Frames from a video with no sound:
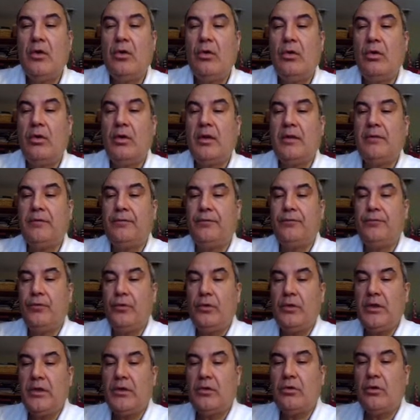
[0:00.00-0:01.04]
On a
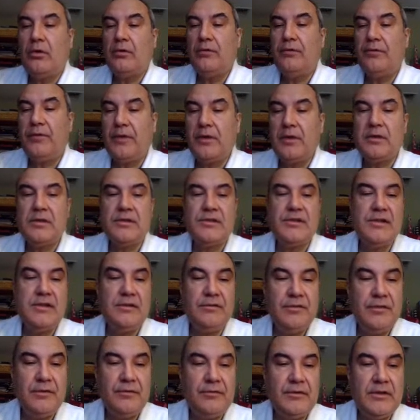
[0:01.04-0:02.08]
fully configured
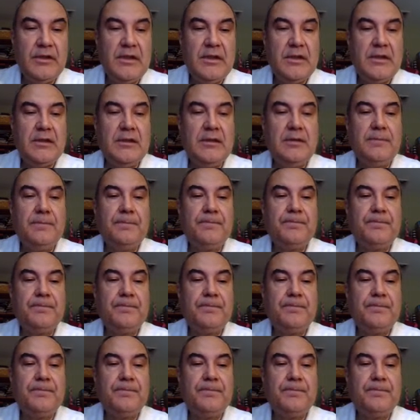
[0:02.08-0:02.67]
Z15,